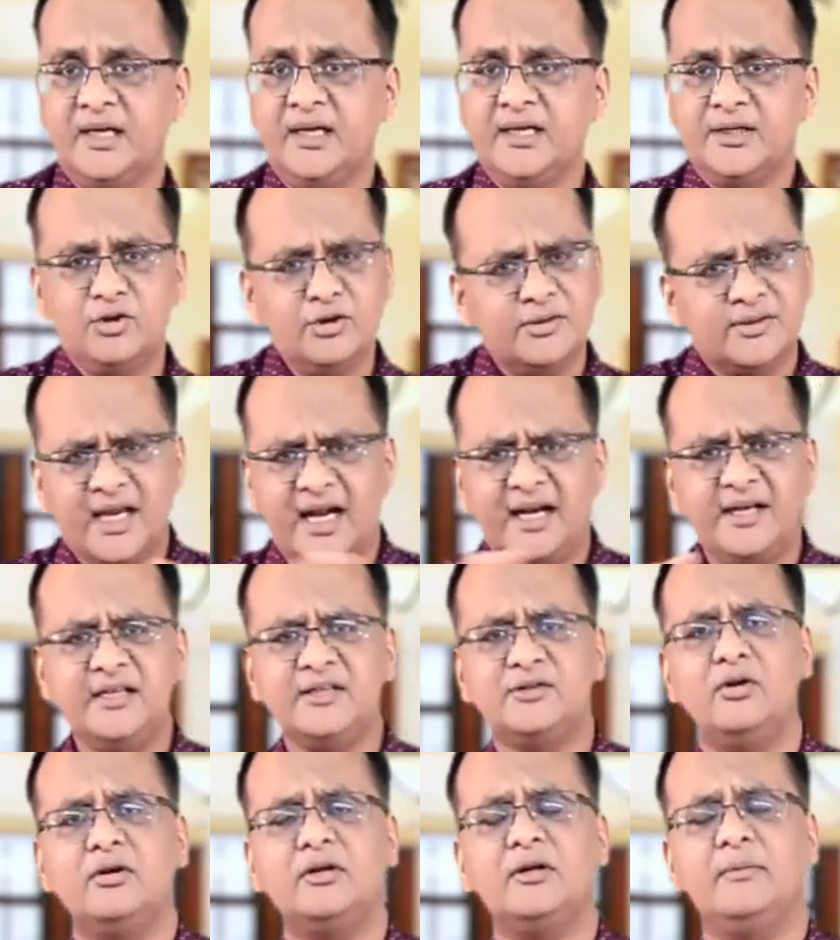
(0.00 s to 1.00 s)
So that is
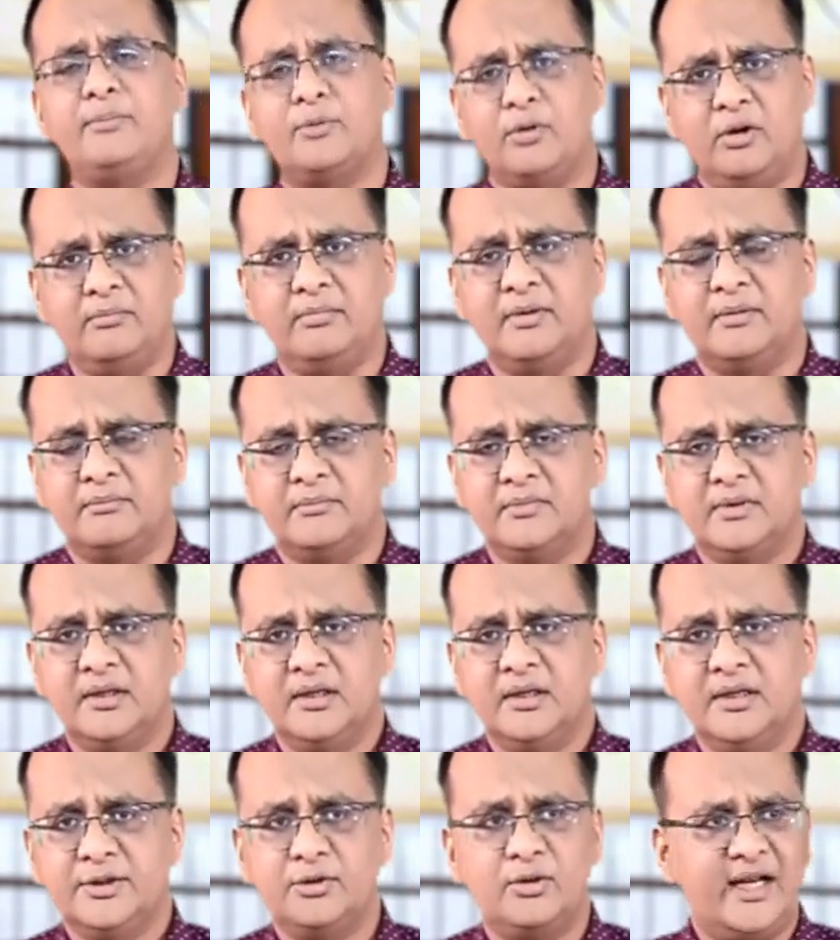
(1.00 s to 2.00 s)
not a problem.
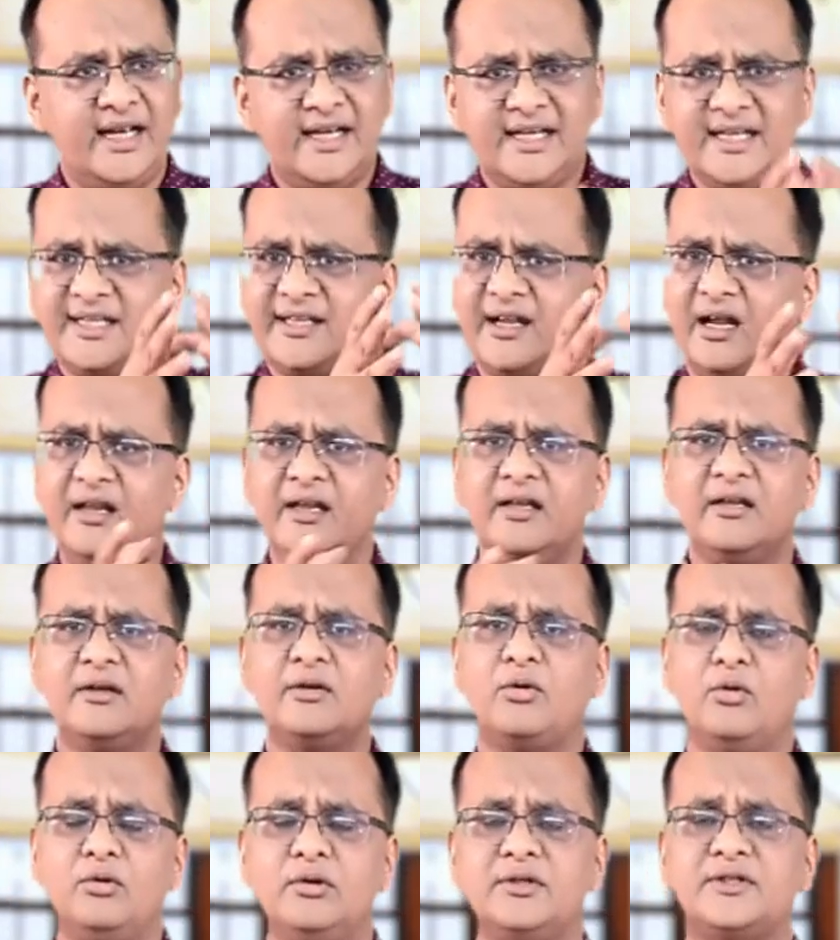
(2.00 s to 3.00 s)
Your entire
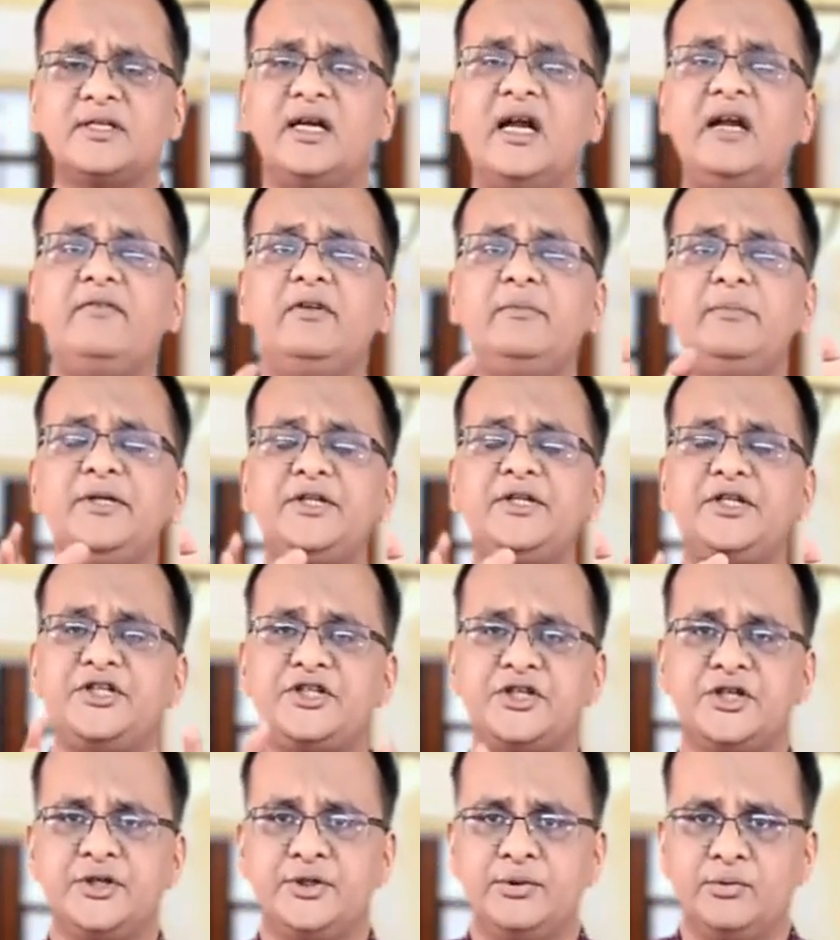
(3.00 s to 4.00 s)
course I will be
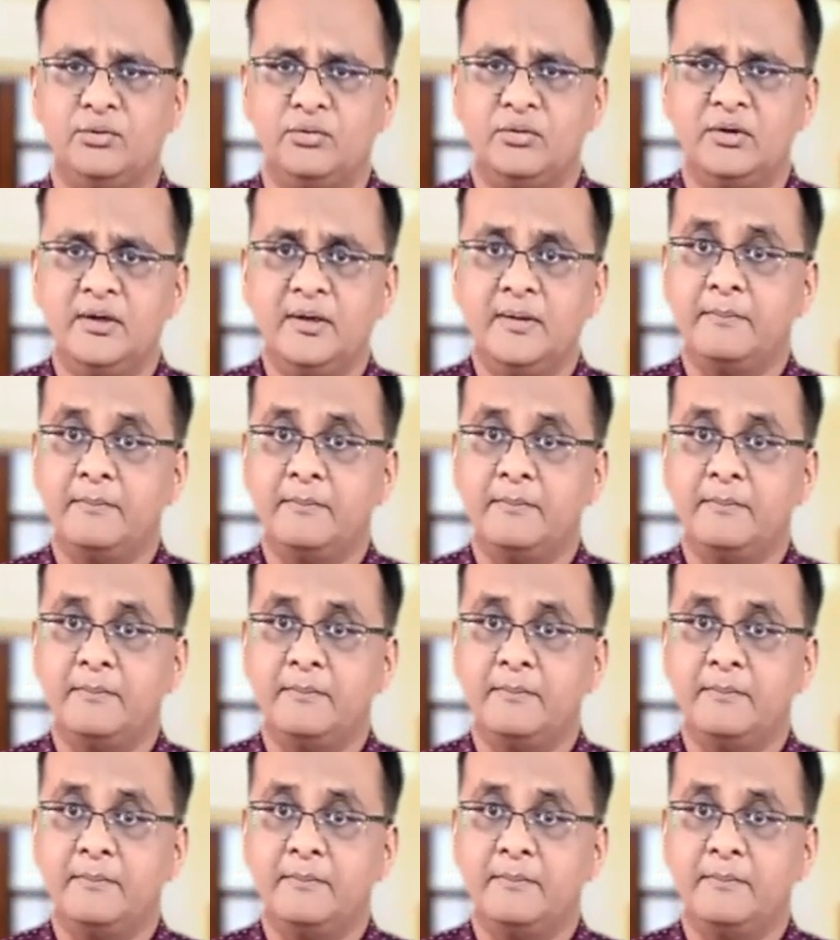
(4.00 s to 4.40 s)
teaching you.